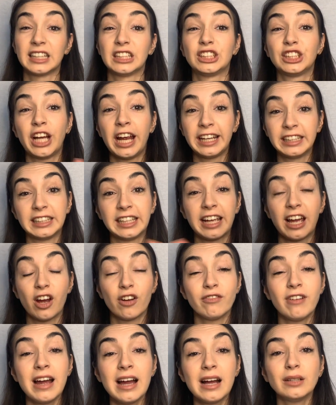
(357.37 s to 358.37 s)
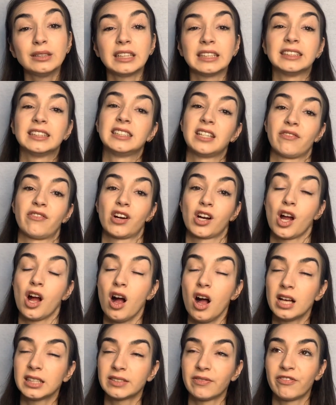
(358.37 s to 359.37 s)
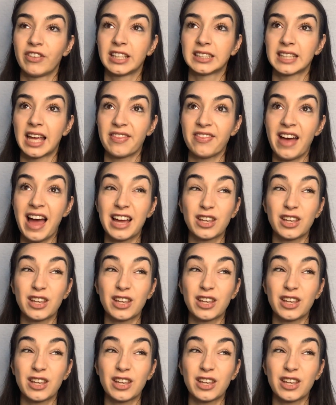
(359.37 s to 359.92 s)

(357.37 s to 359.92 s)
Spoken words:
changing it around into different cars and things like that,